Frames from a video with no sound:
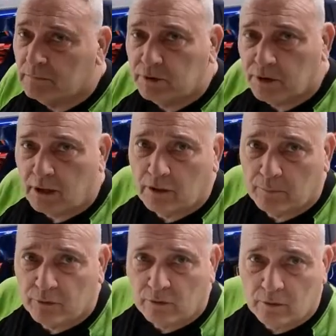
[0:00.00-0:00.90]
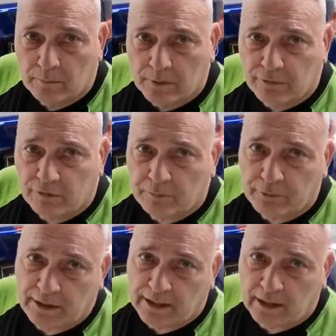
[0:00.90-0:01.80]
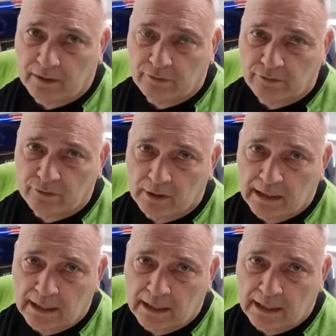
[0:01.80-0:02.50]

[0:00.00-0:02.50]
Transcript: shock absorbers, springs,